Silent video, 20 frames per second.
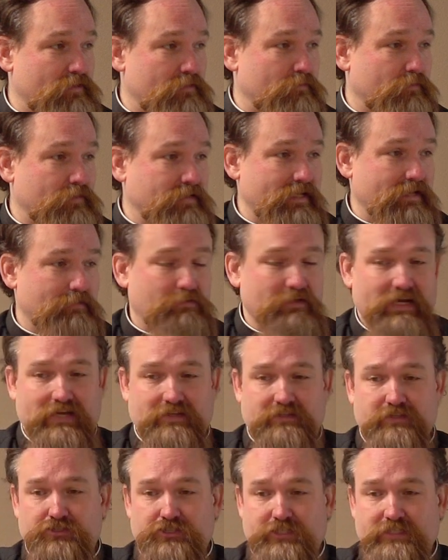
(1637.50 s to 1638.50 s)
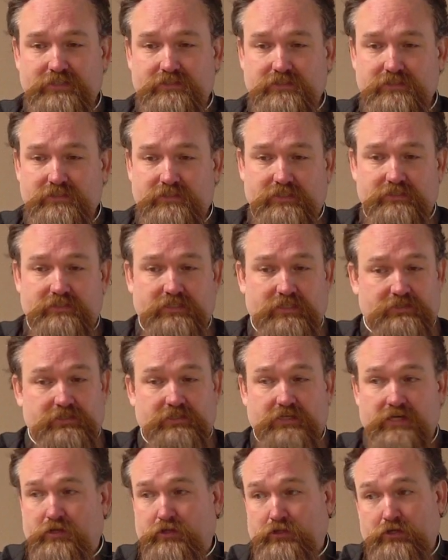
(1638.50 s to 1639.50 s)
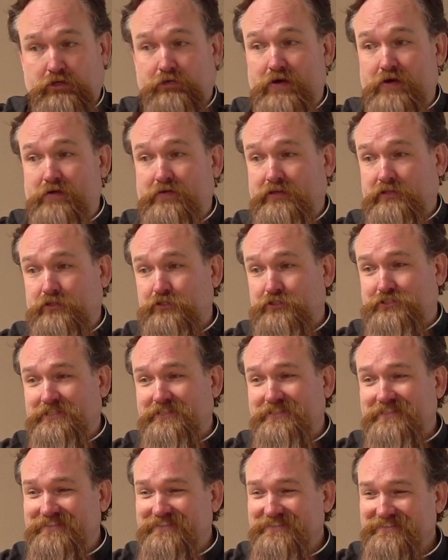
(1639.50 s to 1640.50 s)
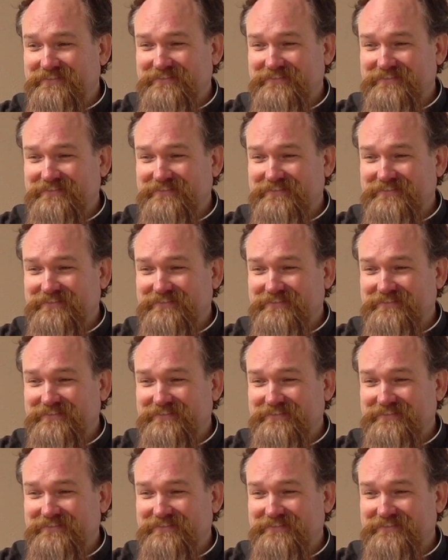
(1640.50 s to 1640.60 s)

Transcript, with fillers: when they apply it to Jesus is, is another literary illusion.